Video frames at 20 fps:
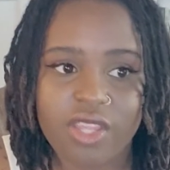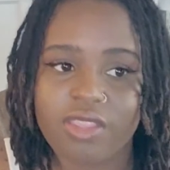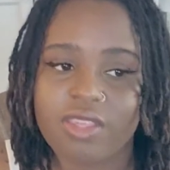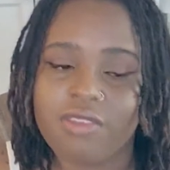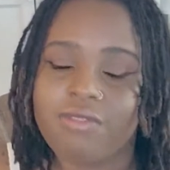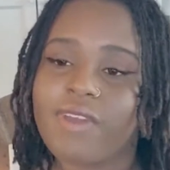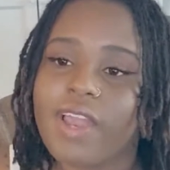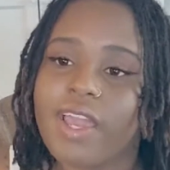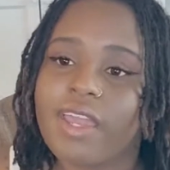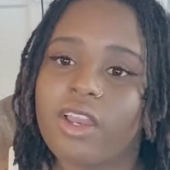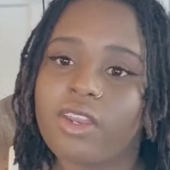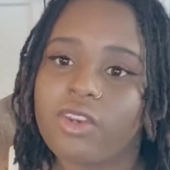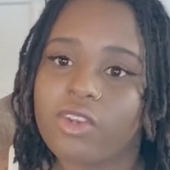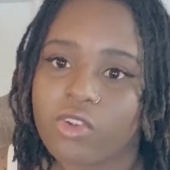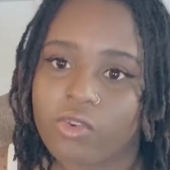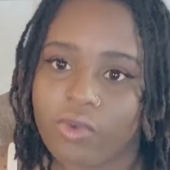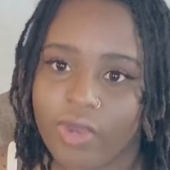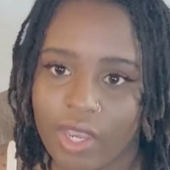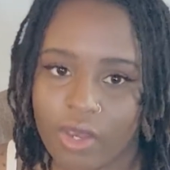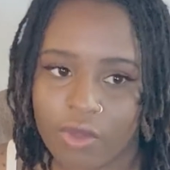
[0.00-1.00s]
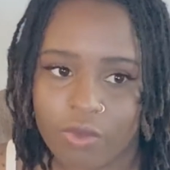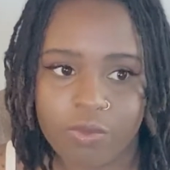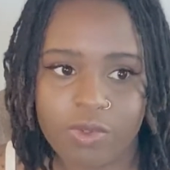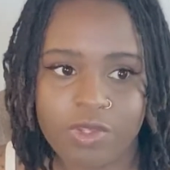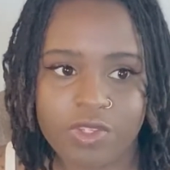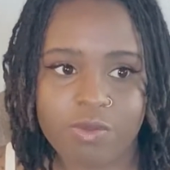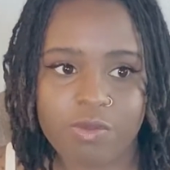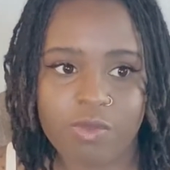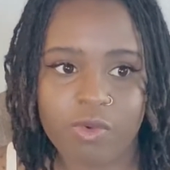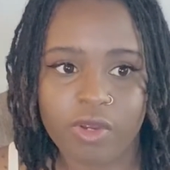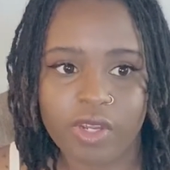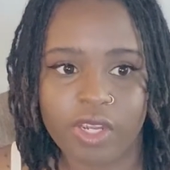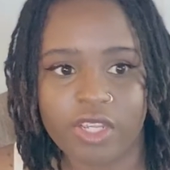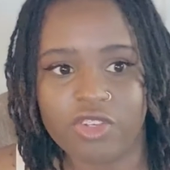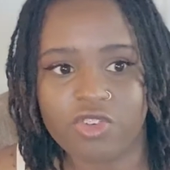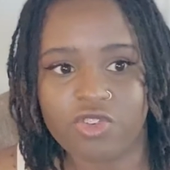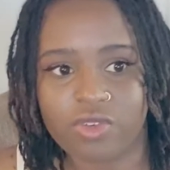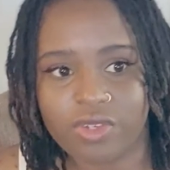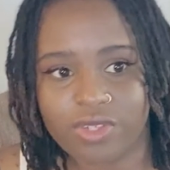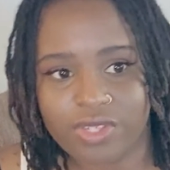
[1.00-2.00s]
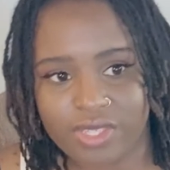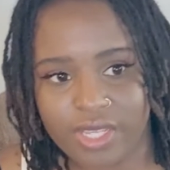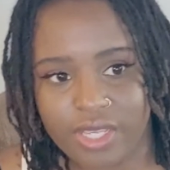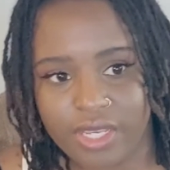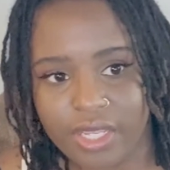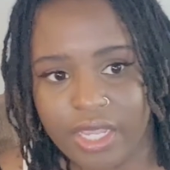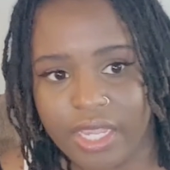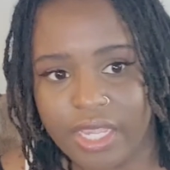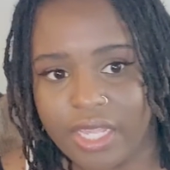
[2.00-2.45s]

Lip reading: the fat underground was more interested